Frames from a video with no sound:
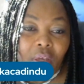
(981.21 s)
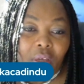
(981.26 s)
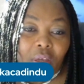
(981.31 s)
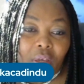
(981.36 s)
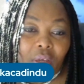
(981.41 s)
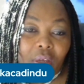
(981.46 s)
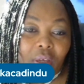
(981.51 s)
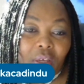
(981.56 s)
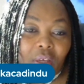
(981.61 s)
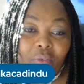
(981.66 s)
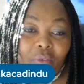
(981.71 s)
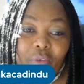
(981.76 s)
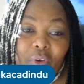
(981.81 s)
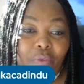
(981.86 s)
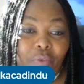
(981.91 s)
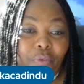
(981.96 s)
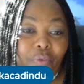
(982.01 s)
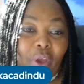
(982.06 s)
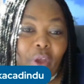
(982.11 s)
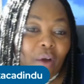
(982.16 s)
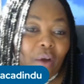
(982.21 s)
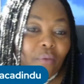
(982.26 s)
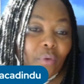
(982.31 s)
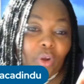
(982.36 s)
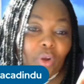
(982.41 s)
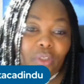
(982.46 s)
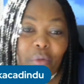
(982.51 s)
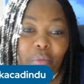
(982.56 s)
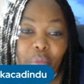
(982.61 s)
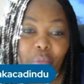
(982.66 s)
Even if you have all the
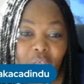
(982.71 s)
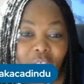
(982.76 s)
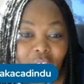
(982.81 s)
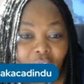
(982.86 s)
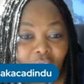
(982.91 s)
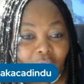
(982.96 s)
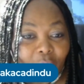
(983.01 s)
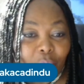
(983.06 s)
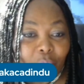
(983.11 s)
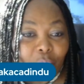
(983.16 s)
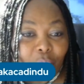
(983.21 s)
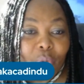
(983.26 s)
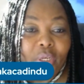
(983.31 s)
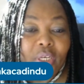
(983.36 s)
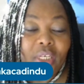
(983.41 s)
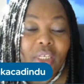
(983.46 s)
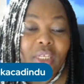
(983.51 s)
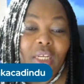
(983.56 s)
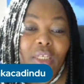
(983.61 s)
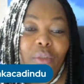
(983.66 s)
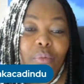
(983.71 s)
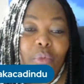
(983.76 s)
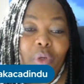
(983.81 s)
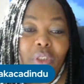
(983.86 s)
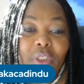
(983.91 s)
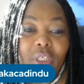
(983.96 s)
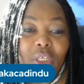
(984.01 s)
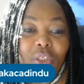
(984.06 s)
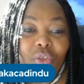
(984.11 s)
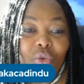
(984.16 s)
money, you can burn it as much as
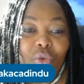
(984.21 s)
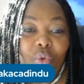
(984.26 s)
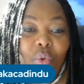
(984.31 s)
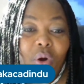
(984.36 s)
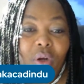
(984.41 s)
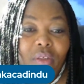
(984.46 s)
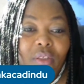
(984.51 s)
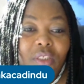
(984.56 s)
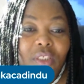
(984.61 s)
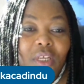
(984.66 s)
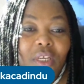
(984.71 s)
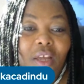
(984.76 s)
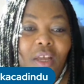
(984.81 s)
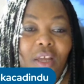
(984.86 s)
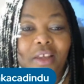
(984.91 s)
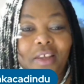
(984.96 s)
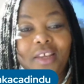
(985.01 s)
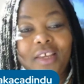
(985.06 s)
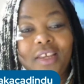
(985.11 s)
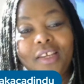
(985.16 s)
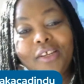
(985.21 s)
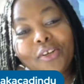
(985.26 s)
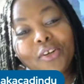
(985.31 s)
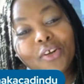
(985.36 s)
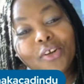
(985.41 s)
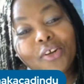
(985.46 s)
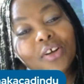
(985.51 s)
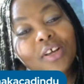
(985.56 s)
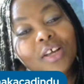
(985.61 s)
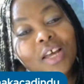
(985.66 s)
you want.
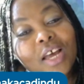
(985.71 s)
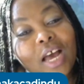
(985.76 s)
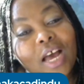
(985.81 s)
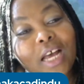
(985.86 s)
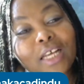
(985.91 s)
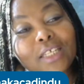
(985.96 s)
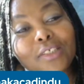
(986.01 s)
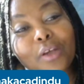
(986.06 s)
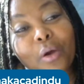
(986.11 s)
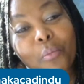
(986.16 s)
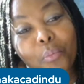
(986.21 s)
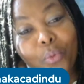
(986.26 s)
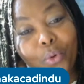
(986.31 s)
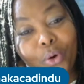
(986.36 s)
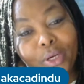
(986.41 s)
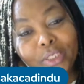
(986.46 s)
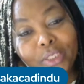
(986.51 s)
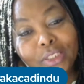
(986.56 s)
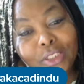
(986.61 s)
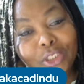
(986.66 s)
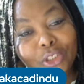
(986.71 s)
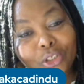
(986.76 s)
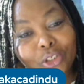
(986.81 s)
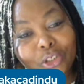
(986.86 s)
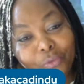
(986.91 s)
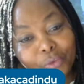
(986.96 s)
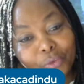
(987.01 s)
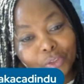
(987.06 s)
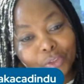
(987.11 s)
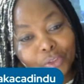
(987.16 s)
At some point,
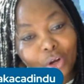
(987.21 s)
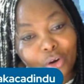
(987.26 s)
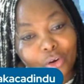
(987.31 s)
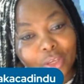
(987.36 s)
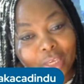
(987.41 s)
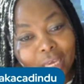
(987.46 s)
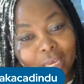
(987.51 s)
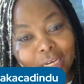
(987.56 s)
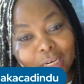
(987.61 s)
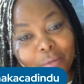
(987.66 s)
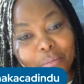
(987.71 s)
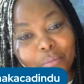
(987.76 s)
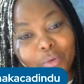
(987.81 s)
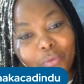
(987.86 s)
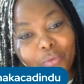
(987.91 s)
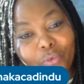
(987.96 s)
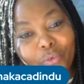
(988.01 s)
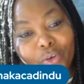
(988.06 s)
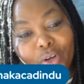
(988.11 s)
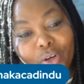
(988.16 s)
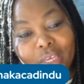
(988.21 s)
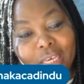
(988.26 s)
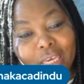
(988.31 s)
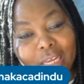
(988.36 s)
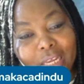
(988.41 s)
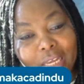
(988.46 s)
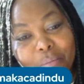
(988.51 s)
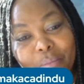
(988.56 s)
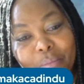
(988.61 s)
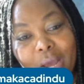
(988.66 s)
if you're not getting
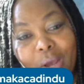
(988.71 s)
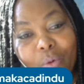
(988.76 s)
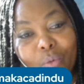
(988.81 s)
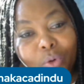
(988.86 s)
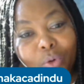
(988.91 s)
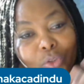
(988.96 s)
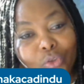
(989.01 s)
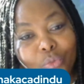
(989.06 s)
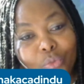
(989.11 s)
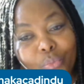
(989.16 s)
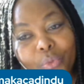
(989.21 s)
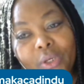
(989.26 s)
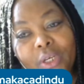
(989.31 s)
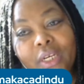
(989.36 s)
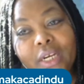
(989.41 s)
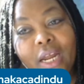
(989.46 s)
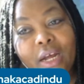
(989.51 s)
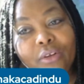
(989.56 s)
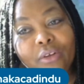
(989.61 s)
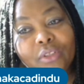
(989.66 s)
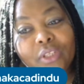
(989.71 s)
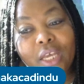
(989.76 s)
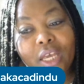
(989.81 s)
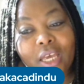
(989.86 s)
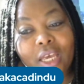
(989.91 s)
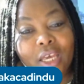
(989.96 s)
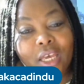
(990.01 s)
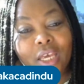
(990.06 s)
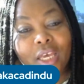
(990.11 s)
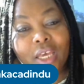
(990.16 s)
back what you're putting out there,
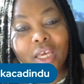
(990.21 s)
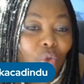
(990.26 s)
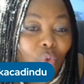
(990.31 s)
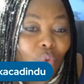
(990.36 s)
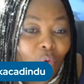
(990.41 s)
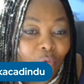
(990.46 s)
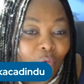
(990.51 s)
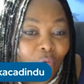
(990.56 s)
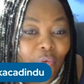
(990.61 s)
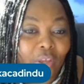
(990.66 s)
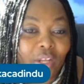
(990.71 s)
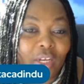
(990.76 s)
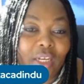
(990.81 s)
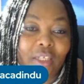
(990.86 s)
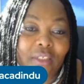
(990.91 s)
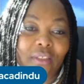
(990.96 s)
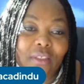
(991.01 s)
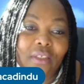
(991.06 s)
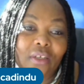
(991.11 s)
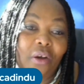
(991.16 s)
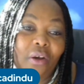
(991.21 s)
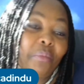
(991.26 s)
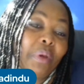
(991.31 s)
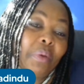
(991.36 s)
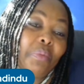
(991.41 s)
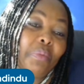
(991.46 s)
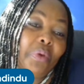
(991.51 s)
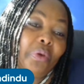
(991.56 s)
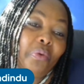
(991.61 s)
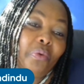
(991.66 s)
you will feel it, or maybe you
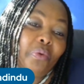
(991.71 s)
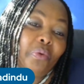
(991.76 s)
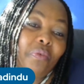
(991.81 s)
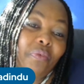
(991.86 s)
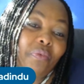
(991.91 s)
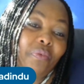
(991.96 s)
won't feel it.